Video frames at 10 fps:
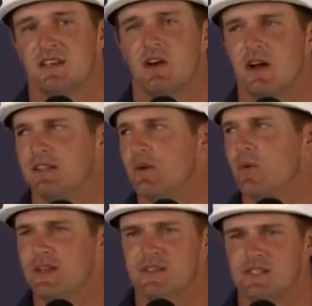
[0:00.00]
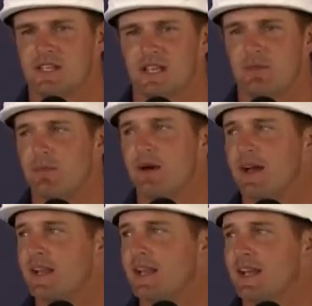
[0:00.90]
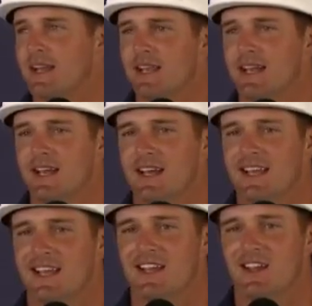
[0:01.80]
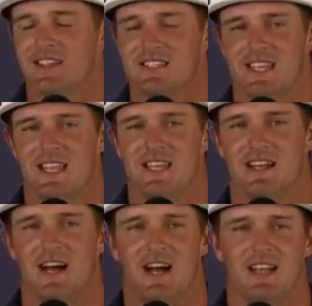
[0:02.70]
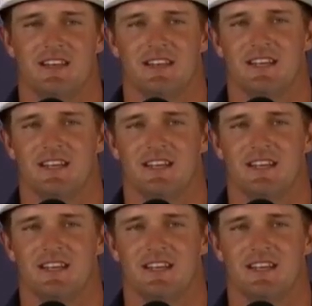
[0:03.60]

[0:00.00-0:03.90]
Oh, the wind just kicked my butt, and it's heat, hot,